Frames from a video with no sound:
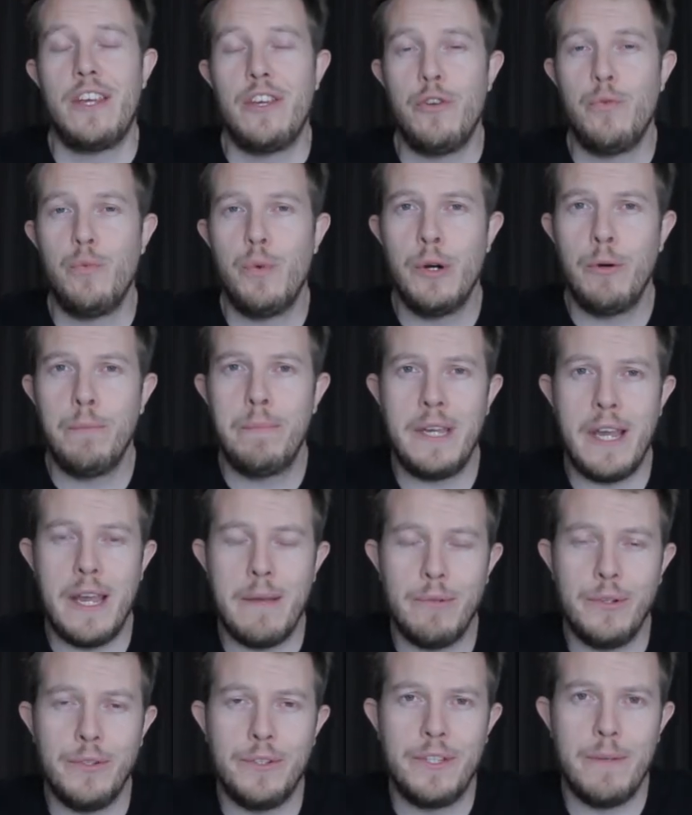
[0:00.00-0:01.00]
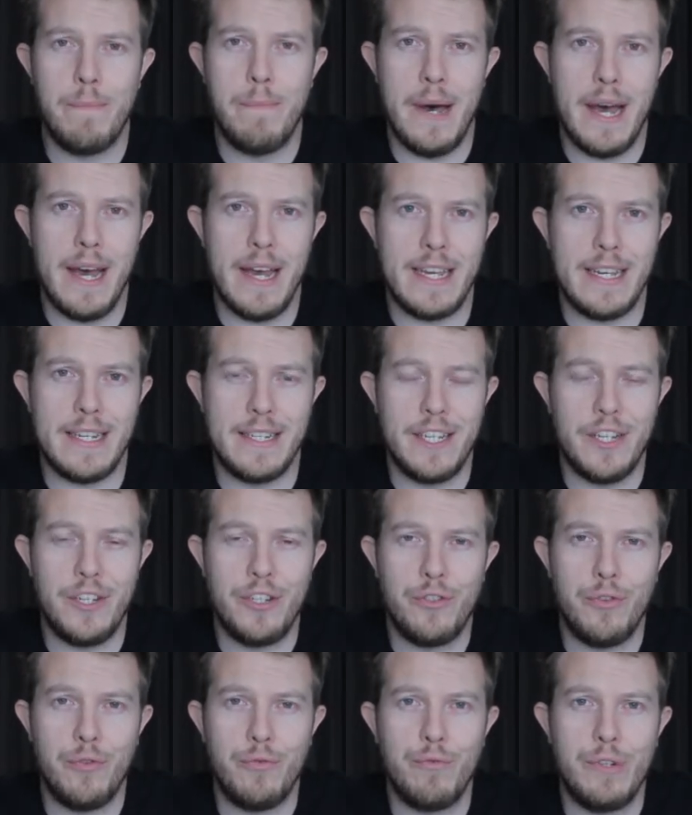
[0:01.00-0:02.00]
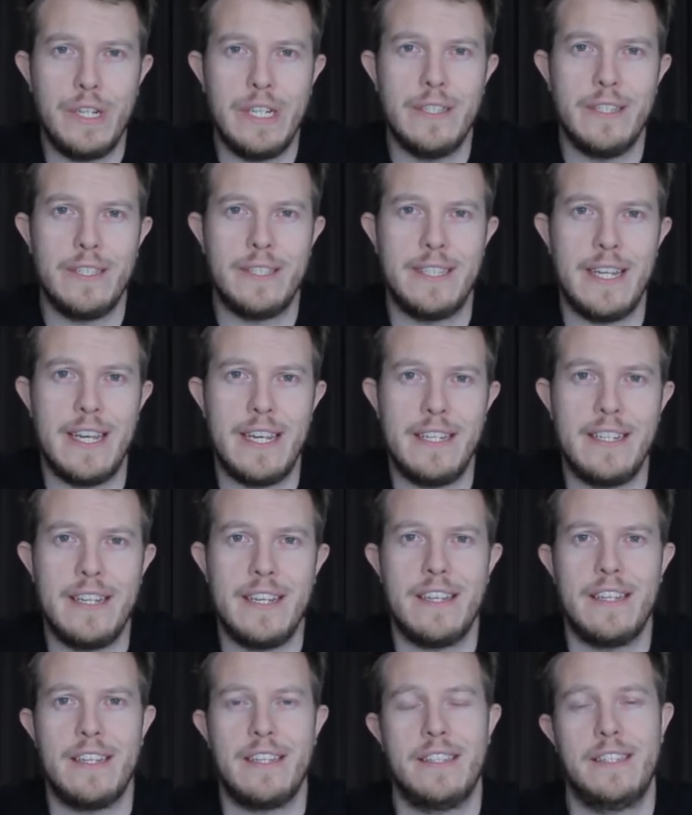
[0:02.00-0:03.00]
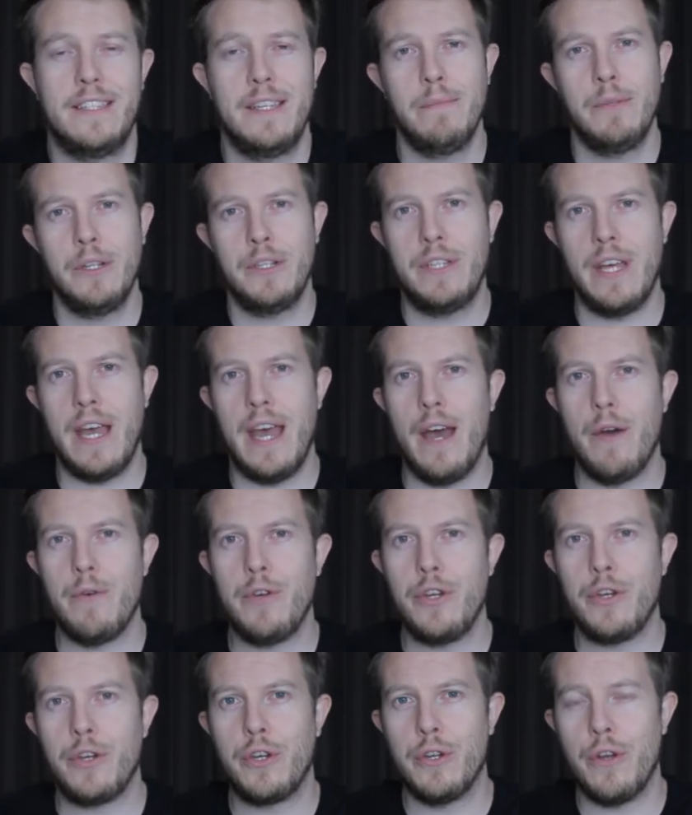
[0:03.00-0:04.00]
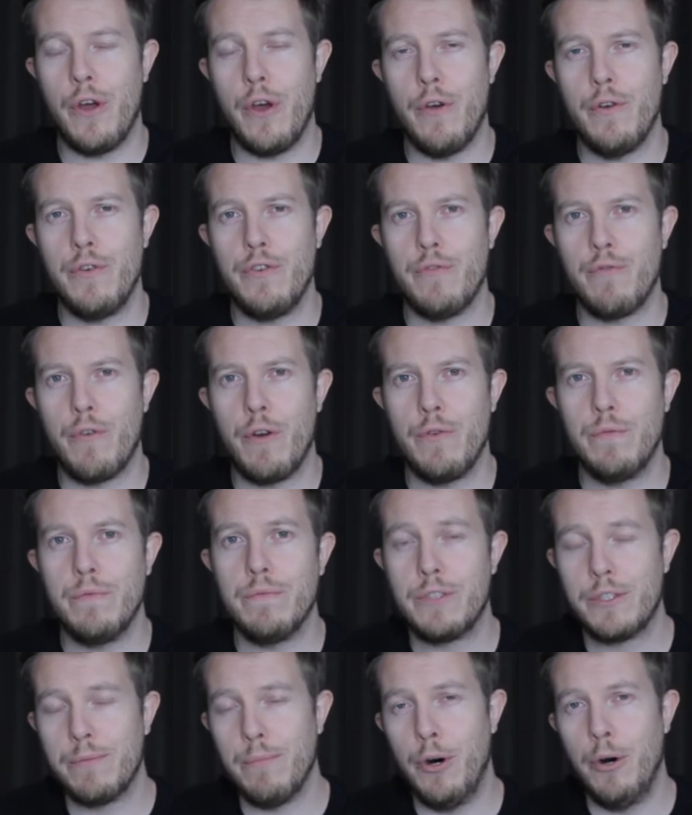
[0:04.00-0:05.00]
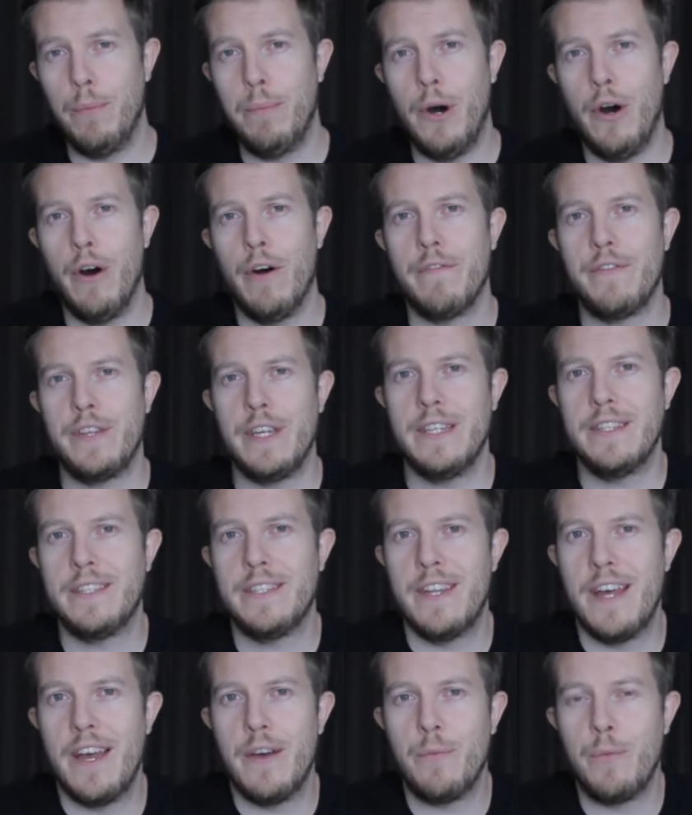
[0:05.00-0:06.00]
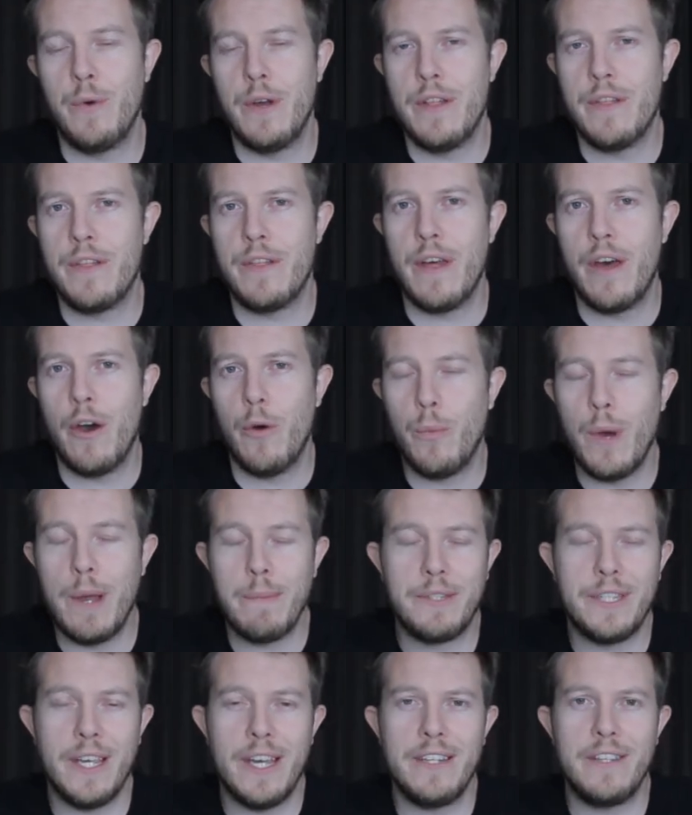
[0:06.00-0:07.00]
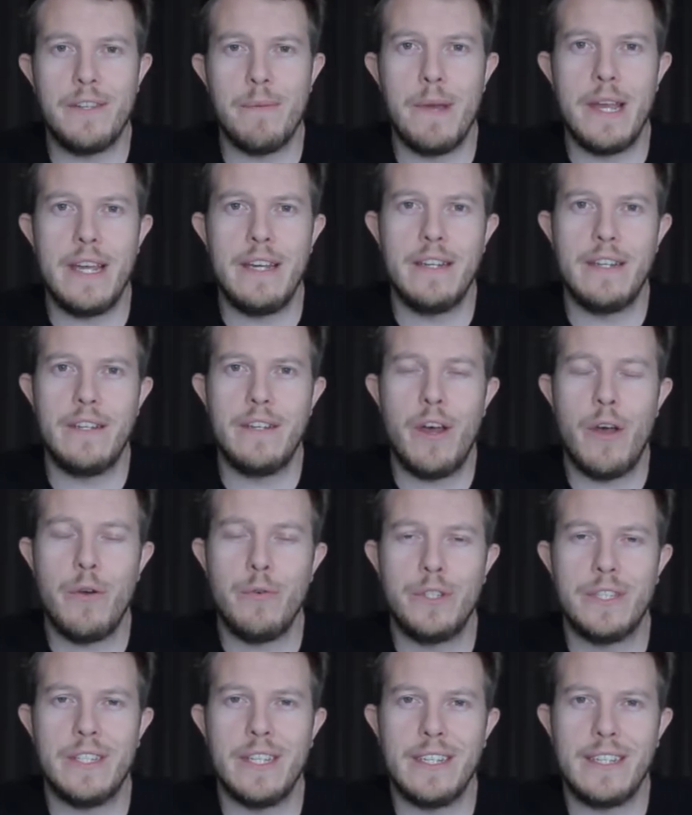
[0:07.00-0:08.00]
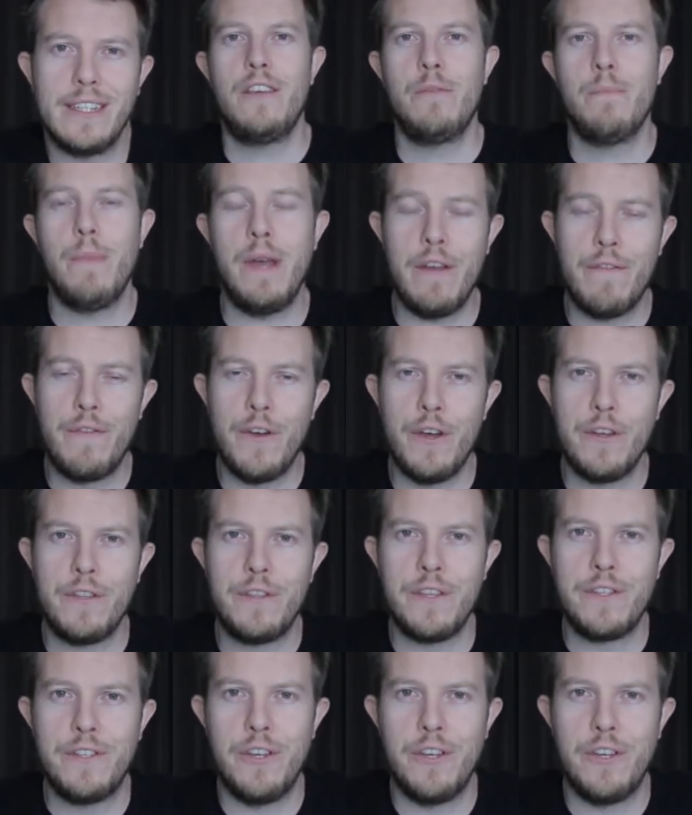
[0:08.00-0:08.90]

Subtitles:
You will be able to buy digital real estate, similar to how you can own your own small part of the internet with a website domain and hosting. You might have heard the